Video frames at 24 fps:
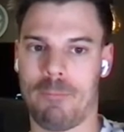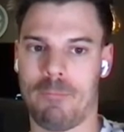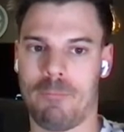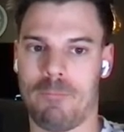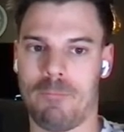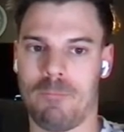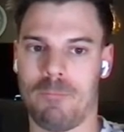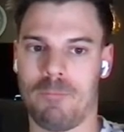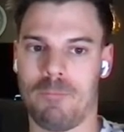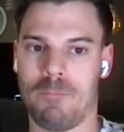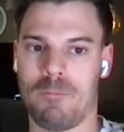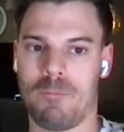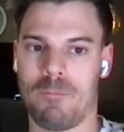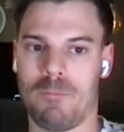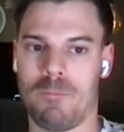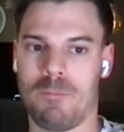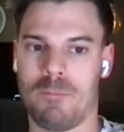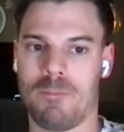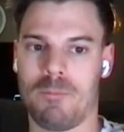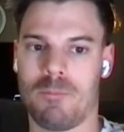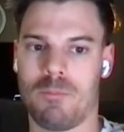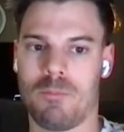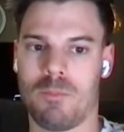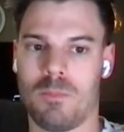
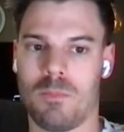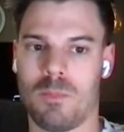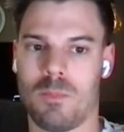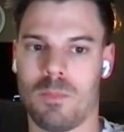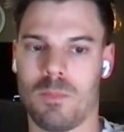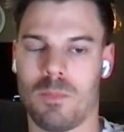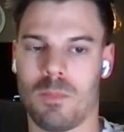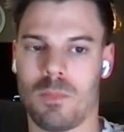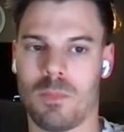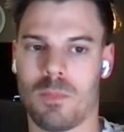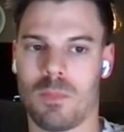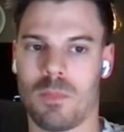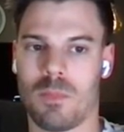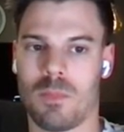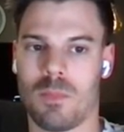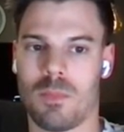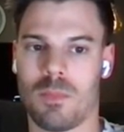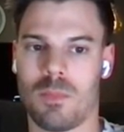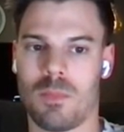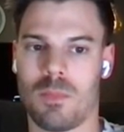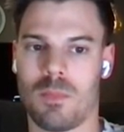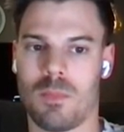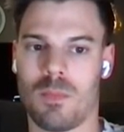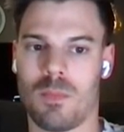
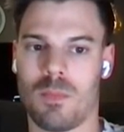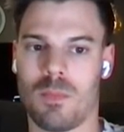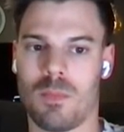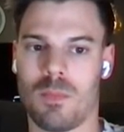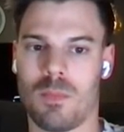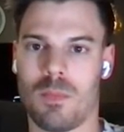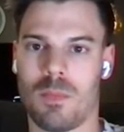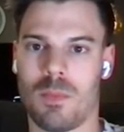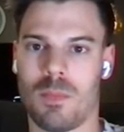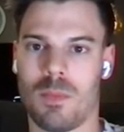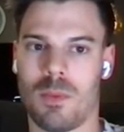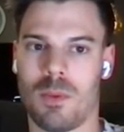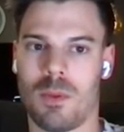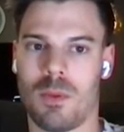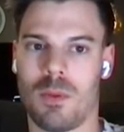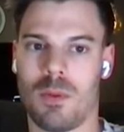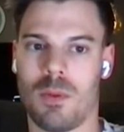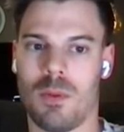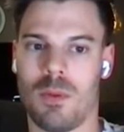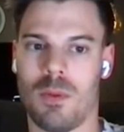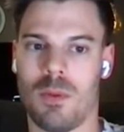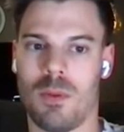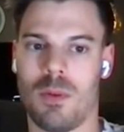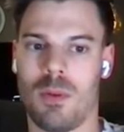
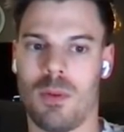[no speech]